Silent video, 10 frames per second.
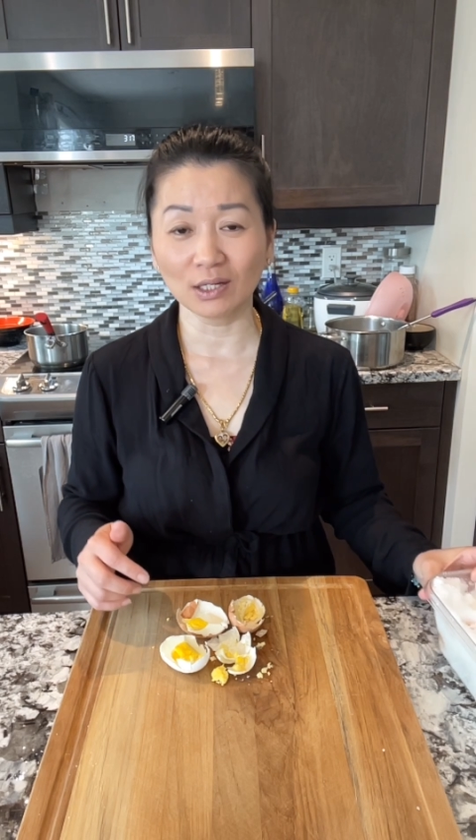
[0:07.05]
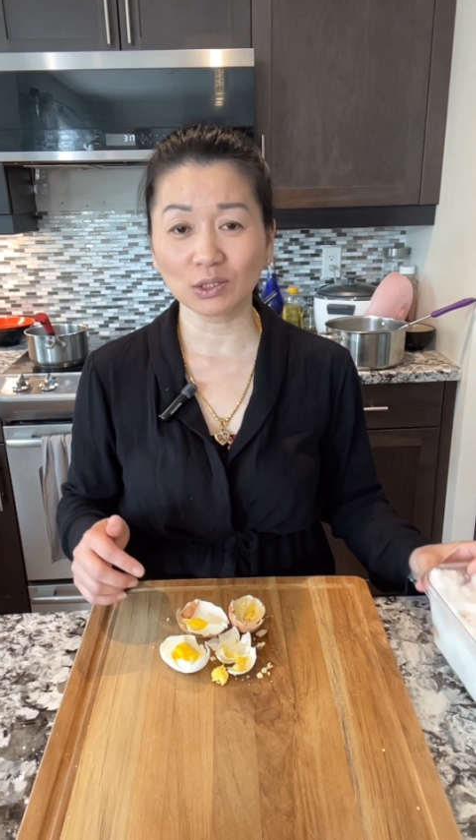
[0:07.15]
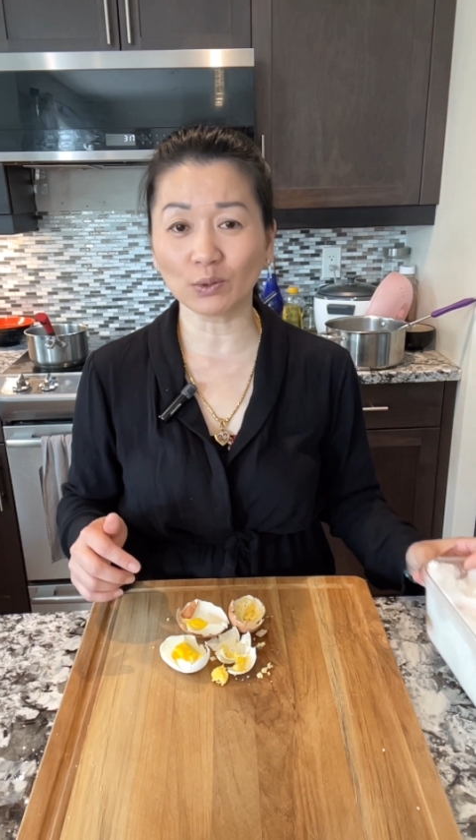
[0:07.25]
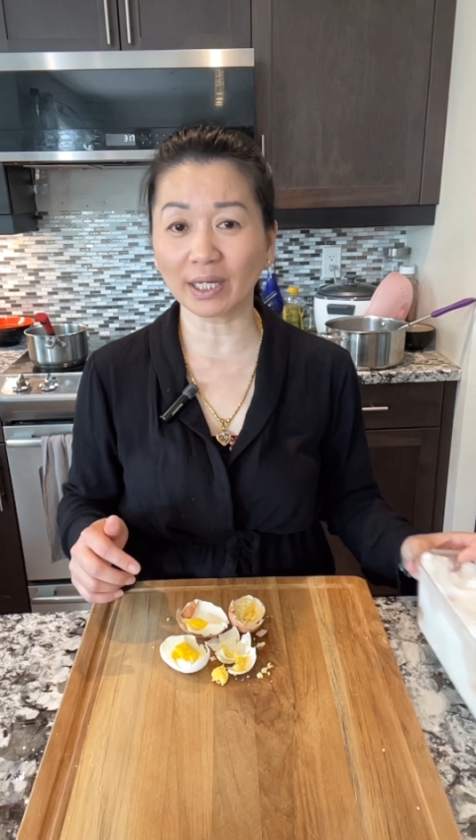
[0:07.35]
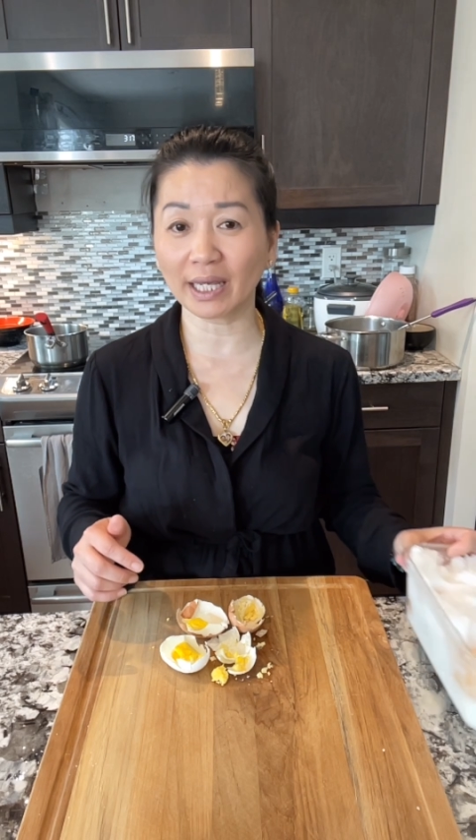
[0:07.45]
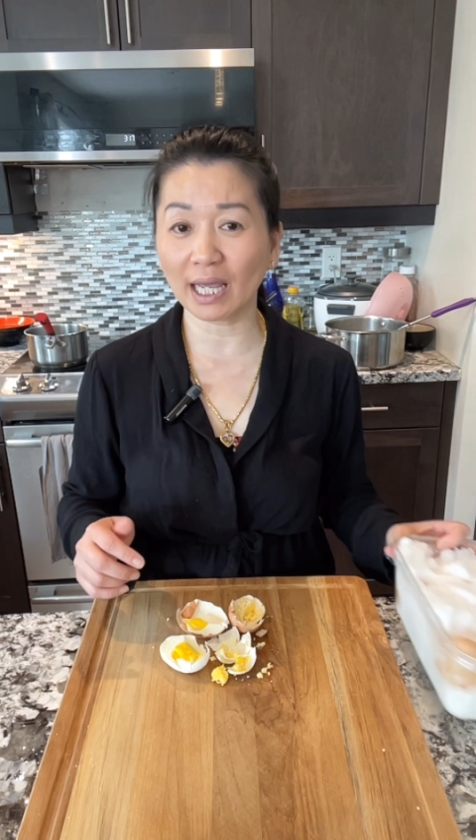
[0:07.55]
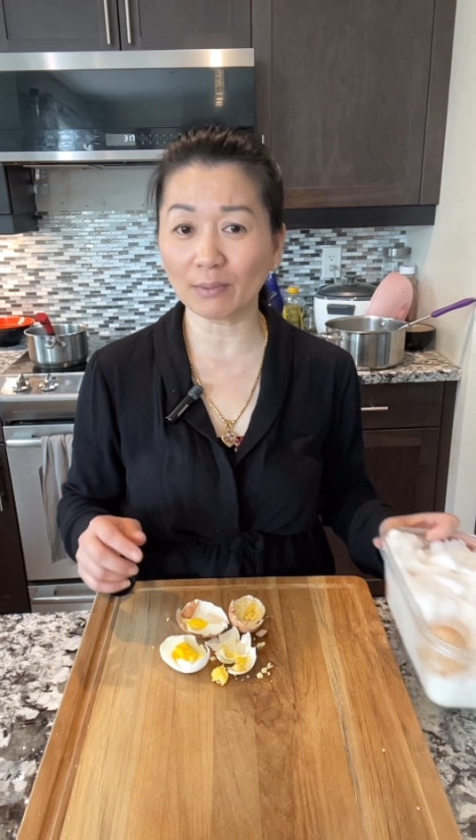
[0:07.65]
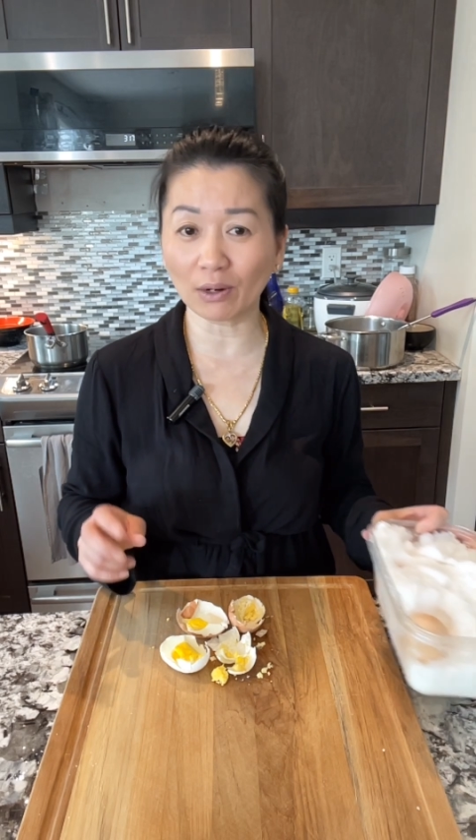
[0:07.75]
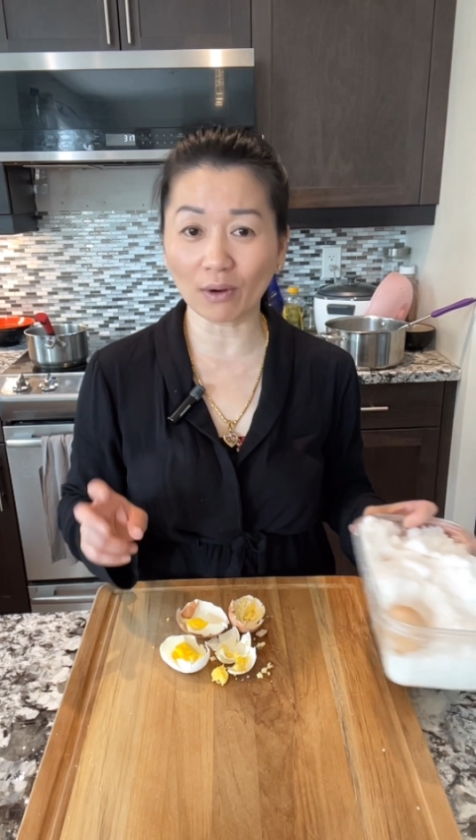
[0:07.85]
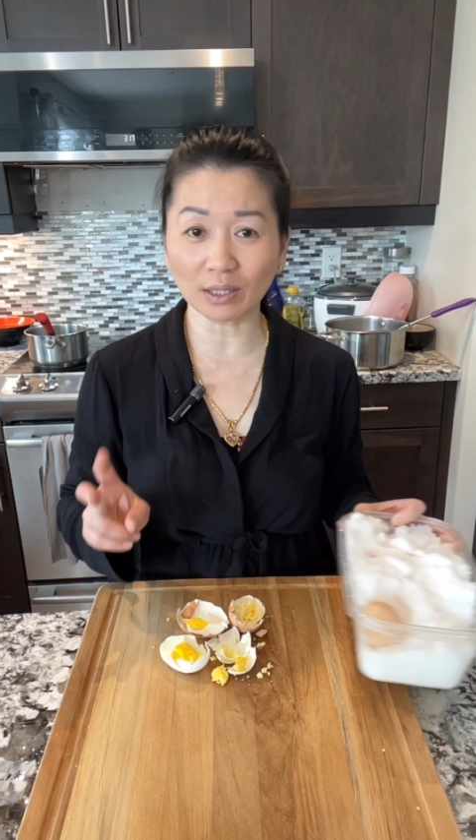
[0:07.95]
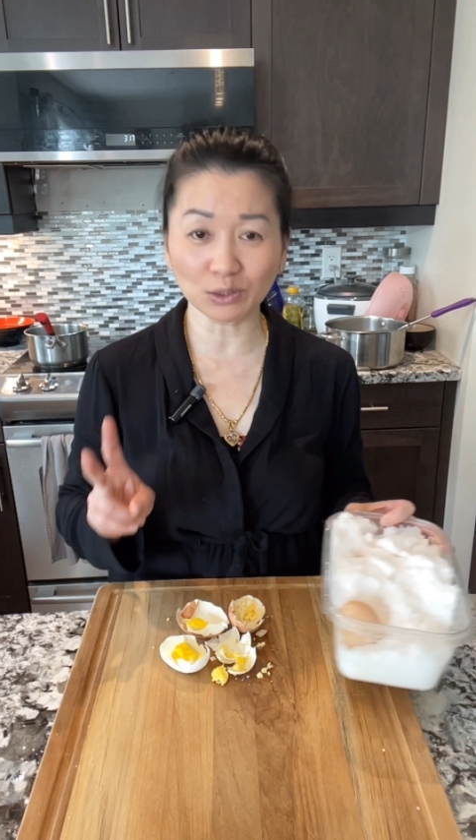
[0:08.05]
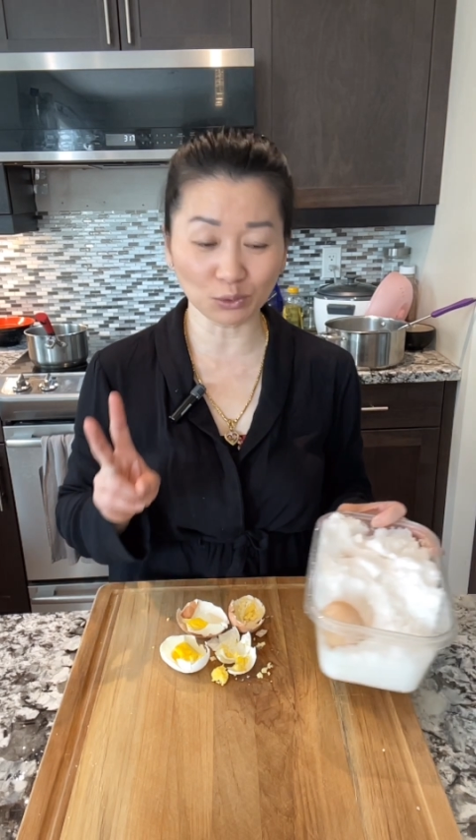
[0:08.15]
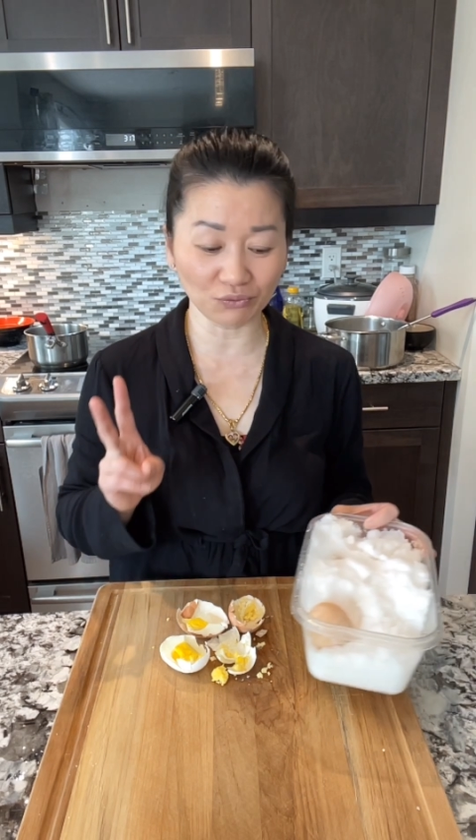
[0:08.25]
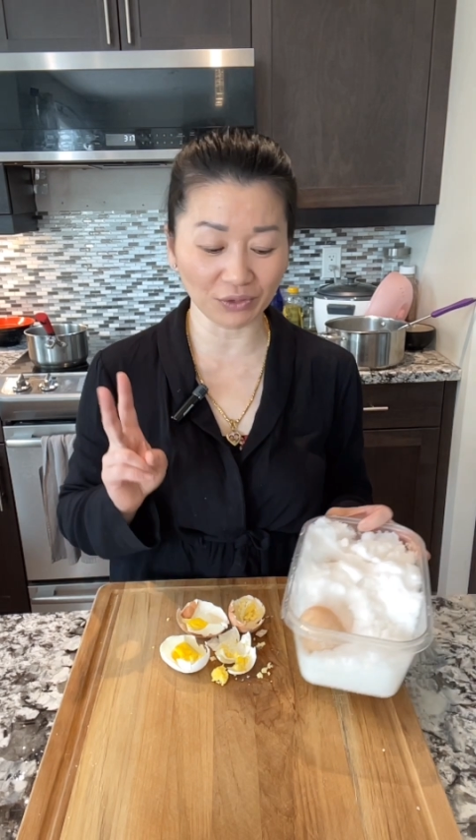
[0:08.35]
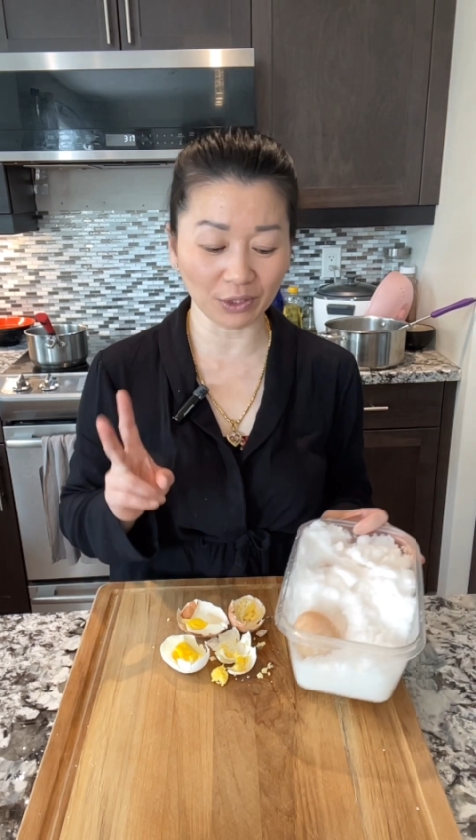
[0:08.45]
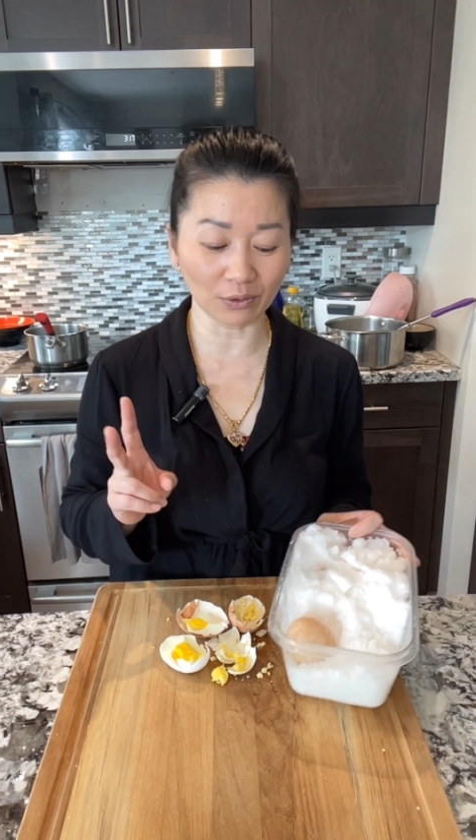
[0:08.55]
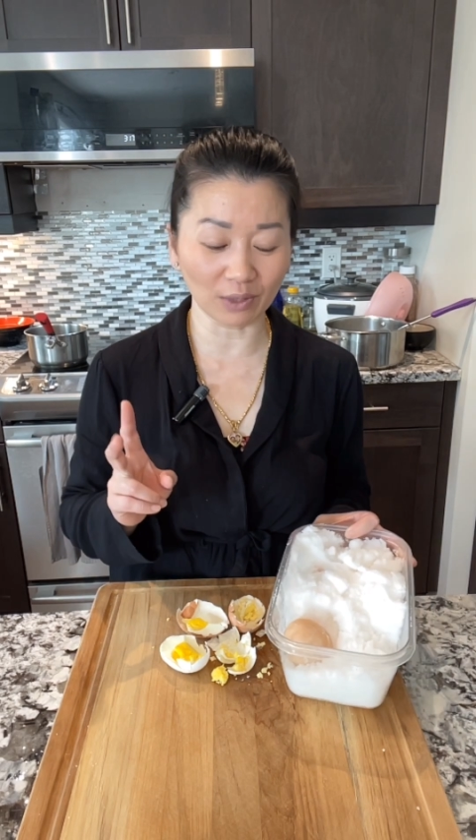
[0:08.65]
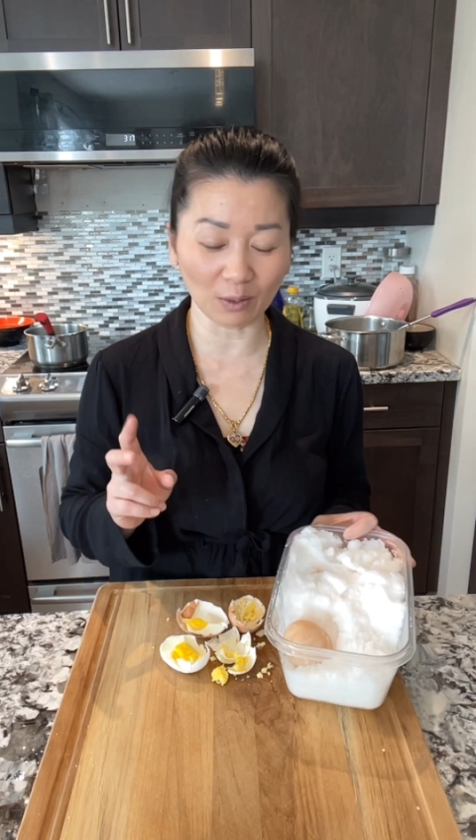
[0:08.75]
So I came across two videos.